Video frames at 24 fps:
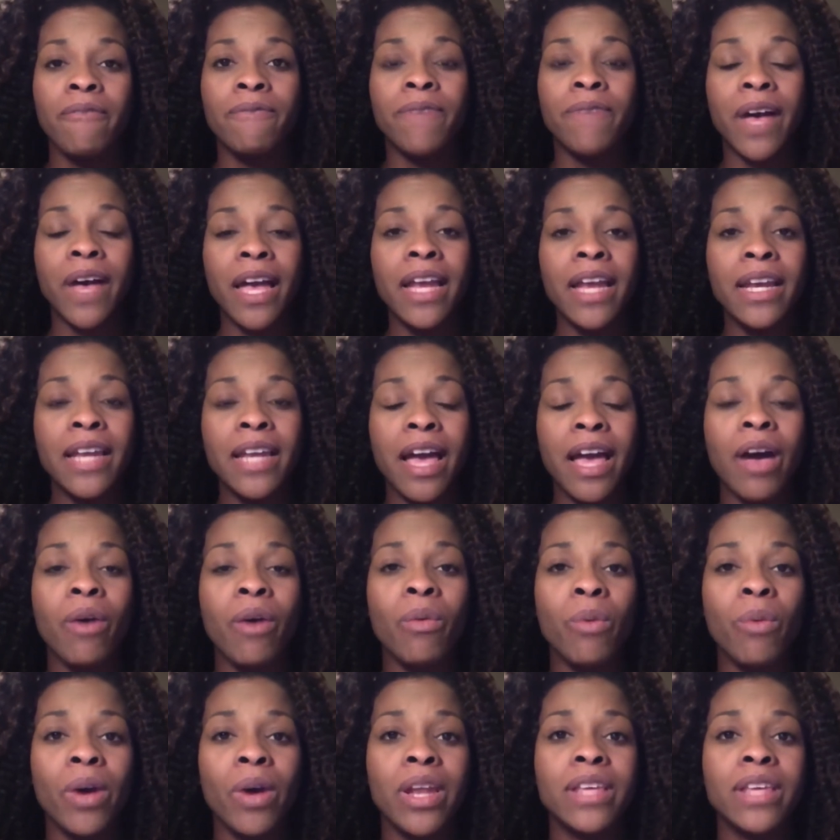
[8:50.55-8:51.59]
Find
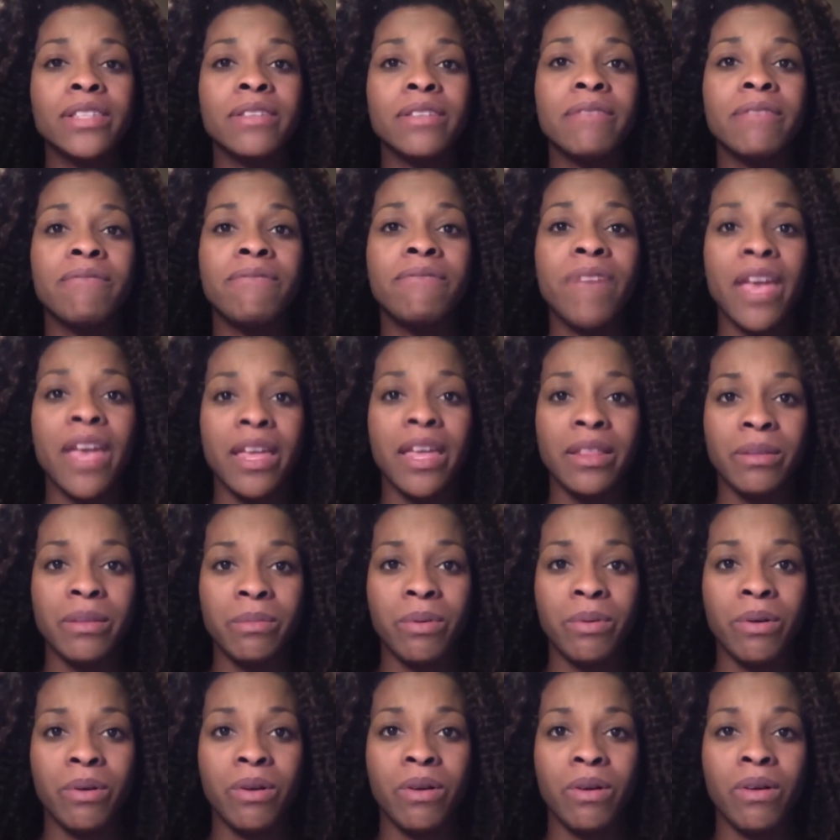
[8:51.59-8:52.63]
out what is
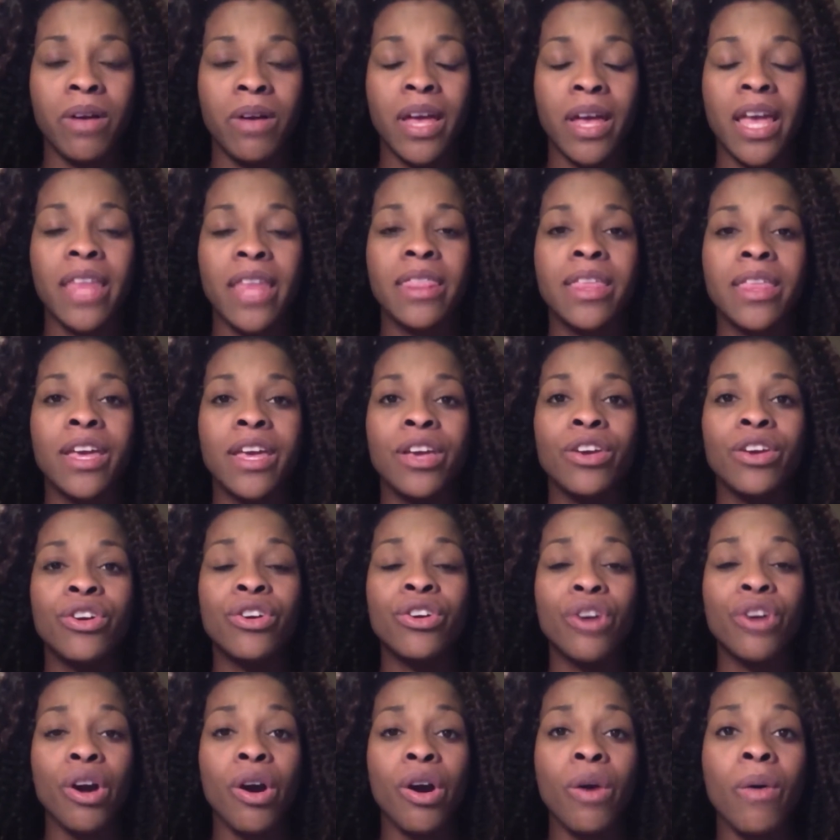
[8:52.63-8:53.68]
available and then
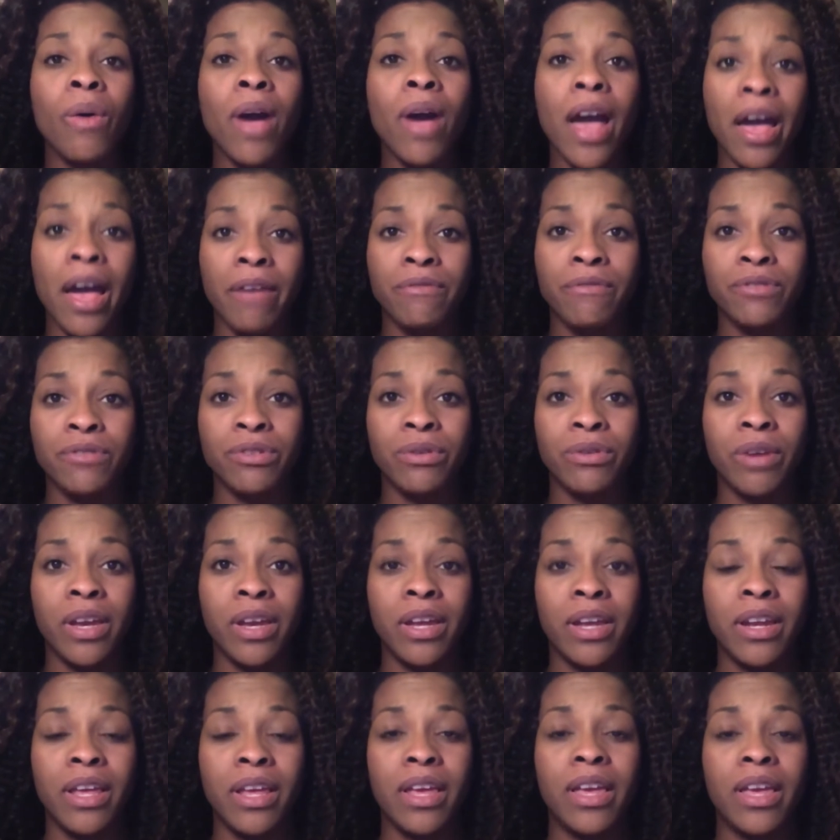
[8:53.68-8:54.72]
go after
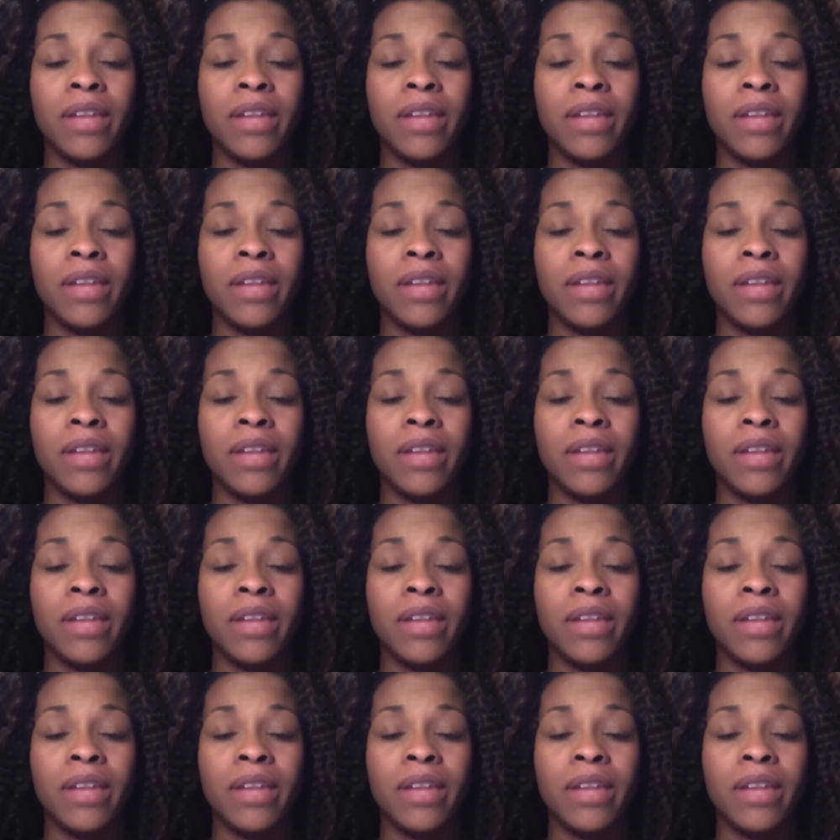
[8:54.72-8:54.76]
it.